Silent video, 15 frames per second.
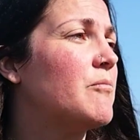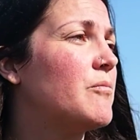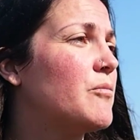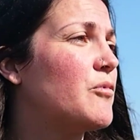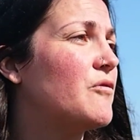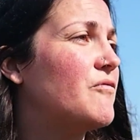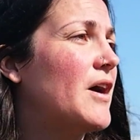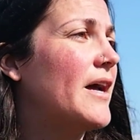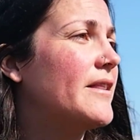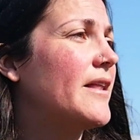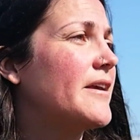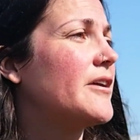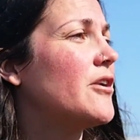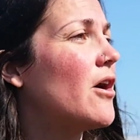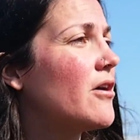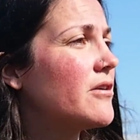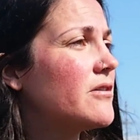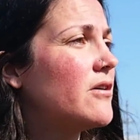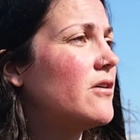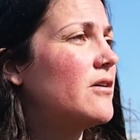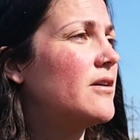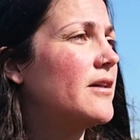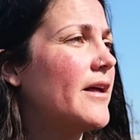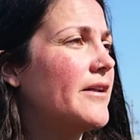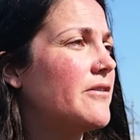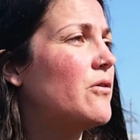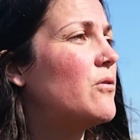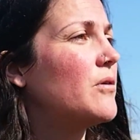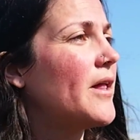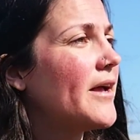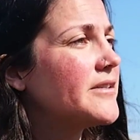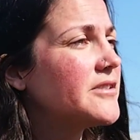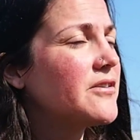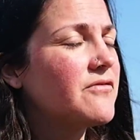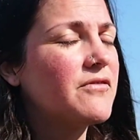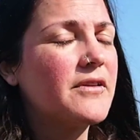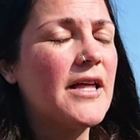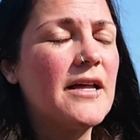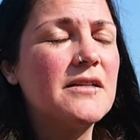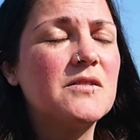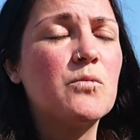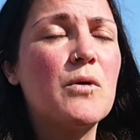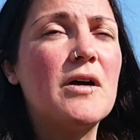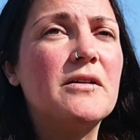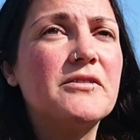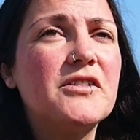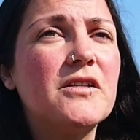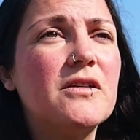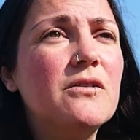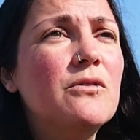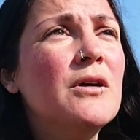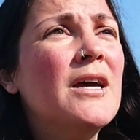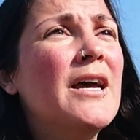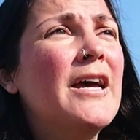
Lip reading: provide like an article and a whole excerpt for that as well too.